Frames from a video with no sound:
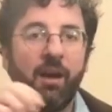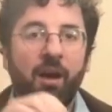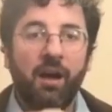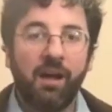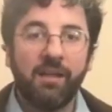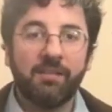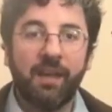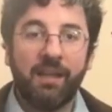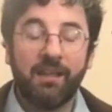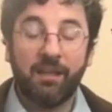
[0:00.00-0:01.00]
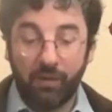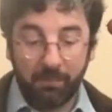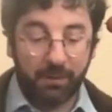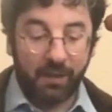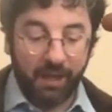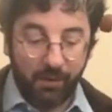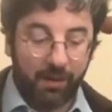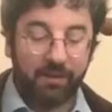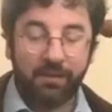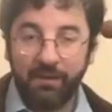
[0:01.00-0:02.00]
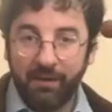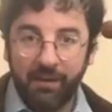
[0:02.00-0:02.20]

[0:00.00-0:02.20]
hunt, and then you can play with